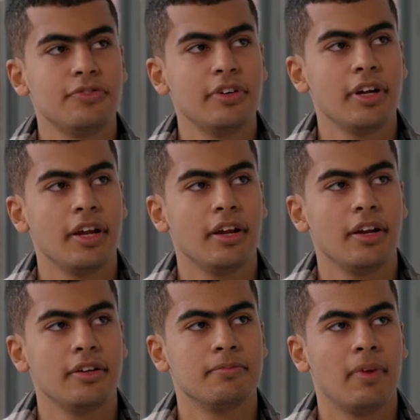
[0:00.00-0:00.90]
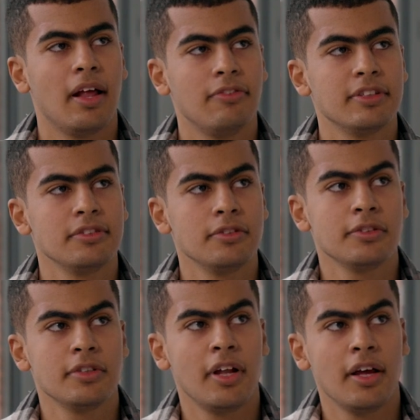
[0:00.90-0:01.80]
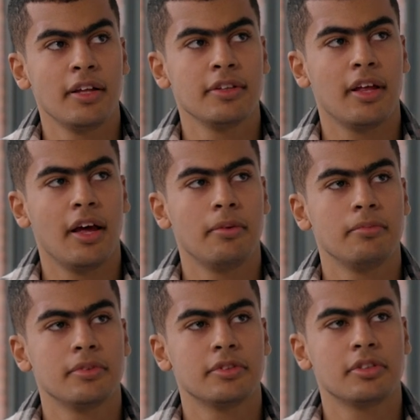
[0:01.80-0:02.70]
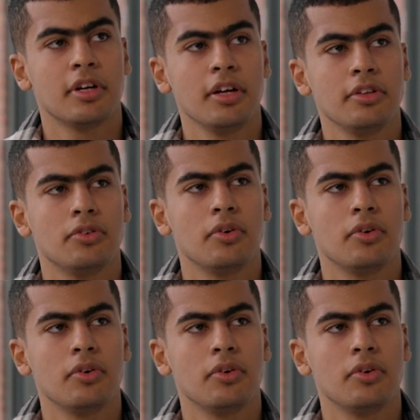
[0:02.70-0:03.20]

far here in Belfast, Northern Ireland, I'm trying to